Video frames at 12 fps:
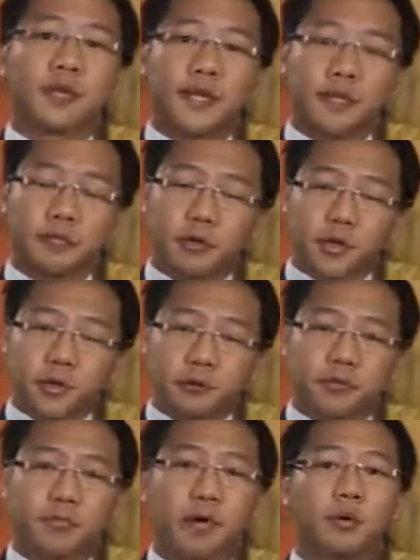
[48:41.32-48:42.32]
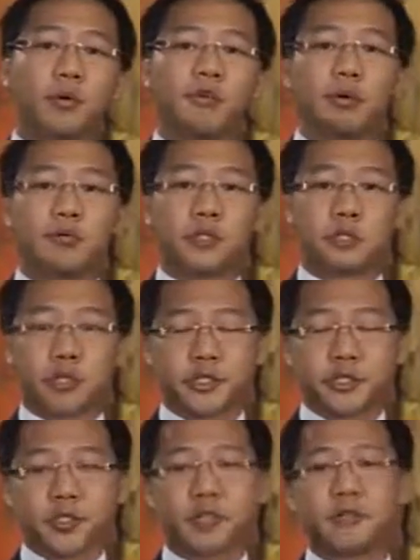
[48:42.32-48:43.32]
can be resolved by way of
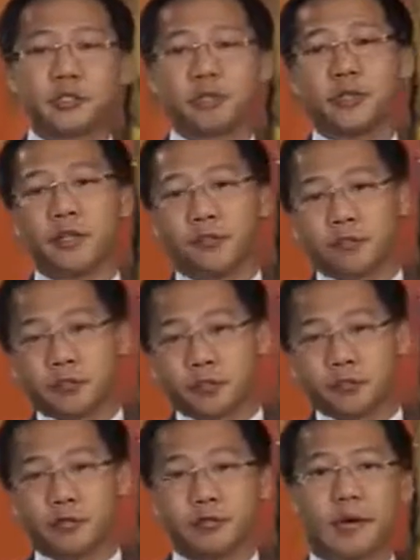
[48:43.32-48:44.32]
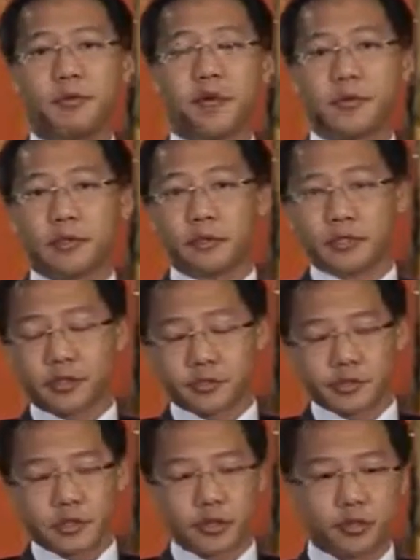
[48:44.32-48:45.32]
arbitration, and this will involve amendment of the
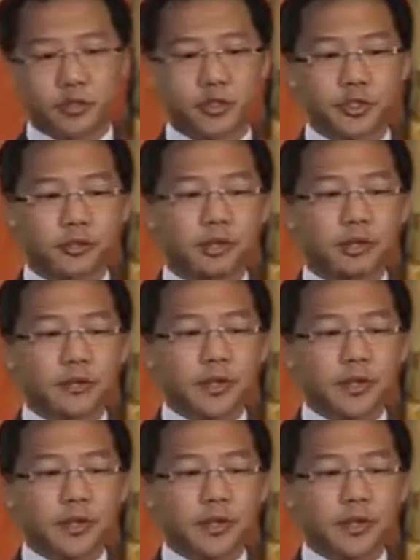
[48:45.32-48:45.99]
Constitution.